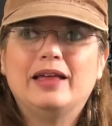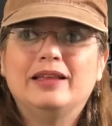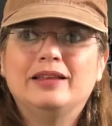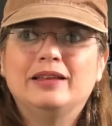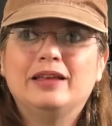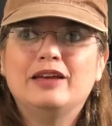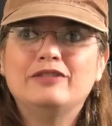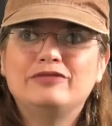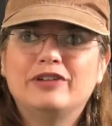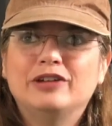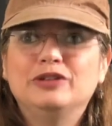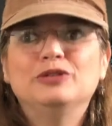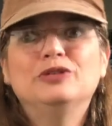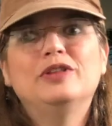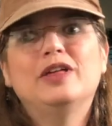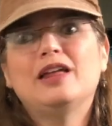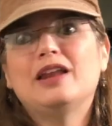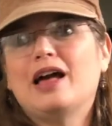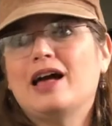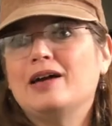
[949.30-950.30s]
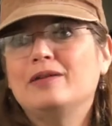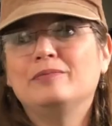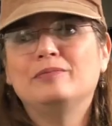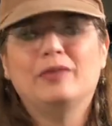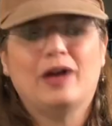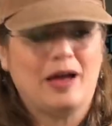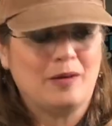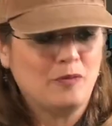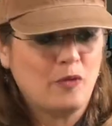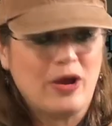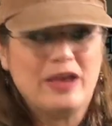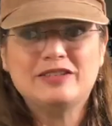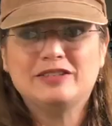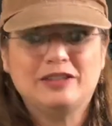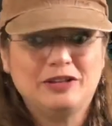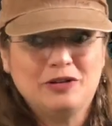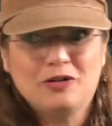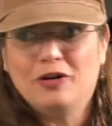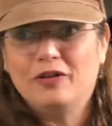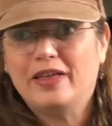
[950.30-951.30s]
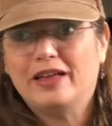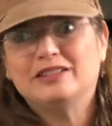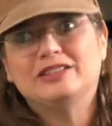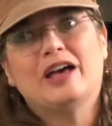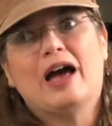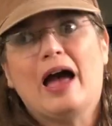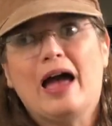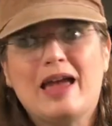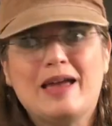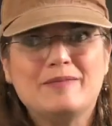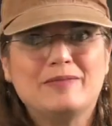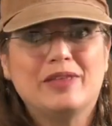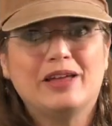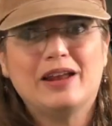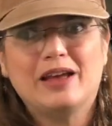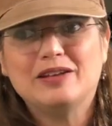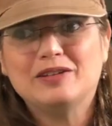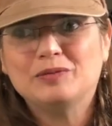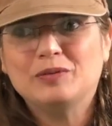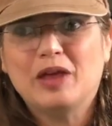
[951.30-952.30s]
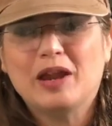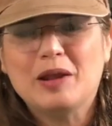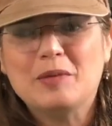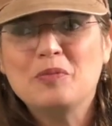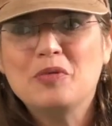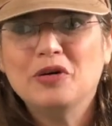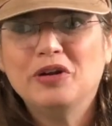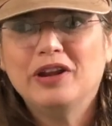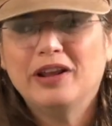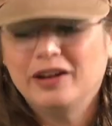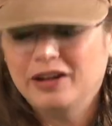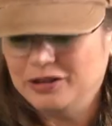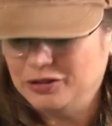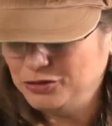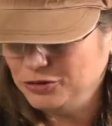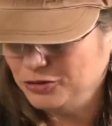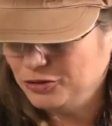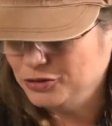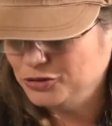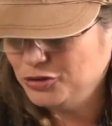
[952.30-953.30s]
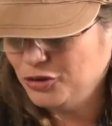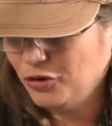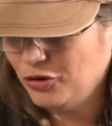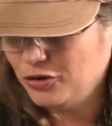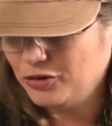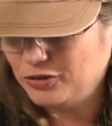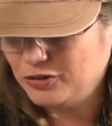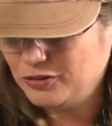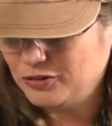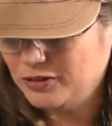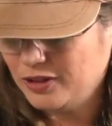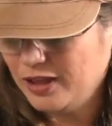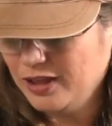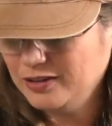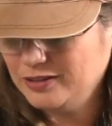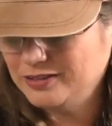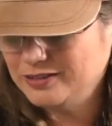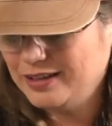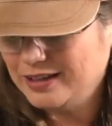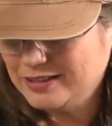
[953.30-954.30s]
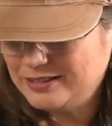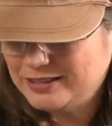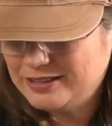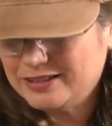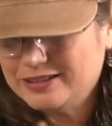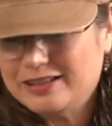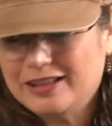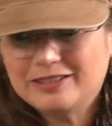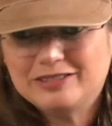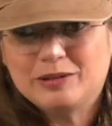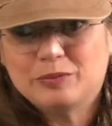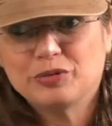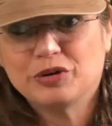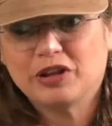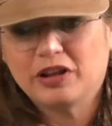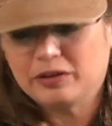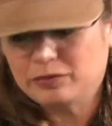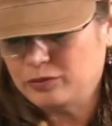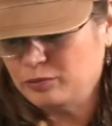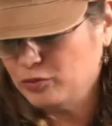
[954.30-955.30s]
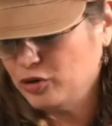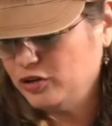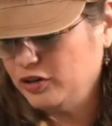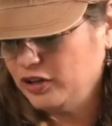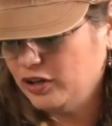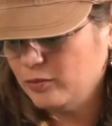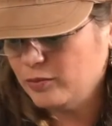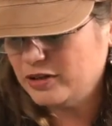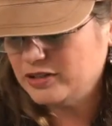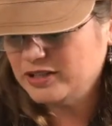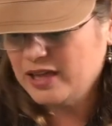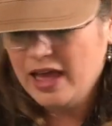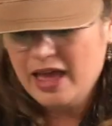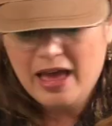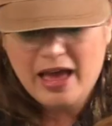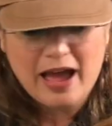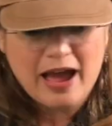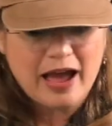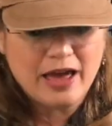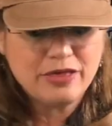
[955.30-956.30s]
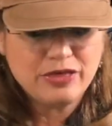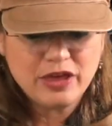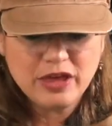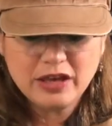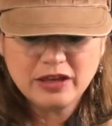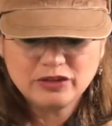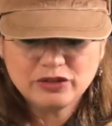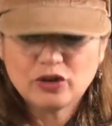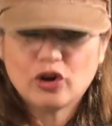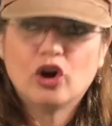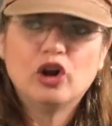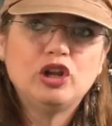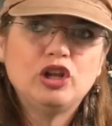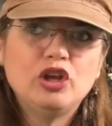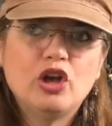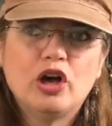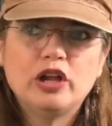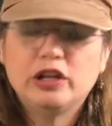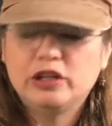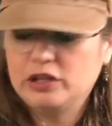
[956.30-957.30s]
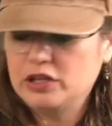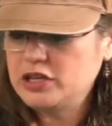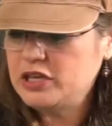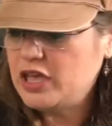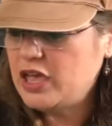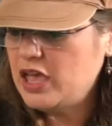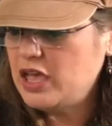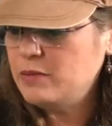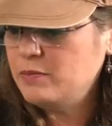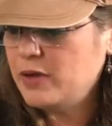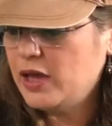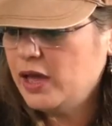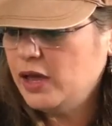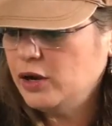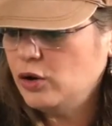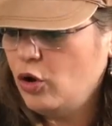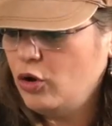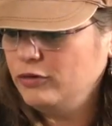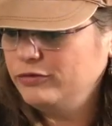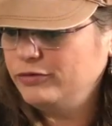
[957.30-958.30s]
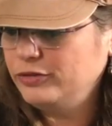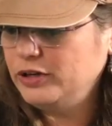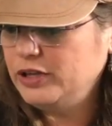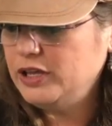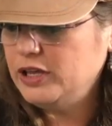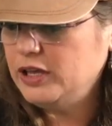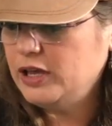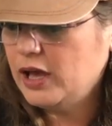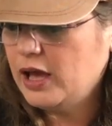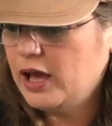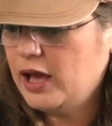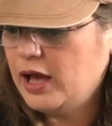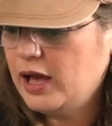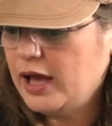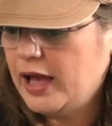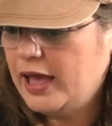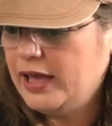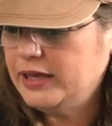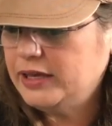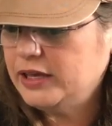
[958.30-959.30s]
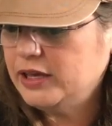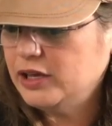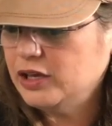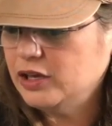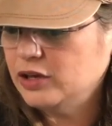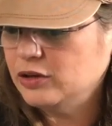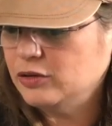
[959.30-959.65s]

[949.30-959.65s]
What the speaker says: if I do that, I'm wasting all that time that I put into the turn. So that's the predicament. I think it's early on in the game, and hopefully I can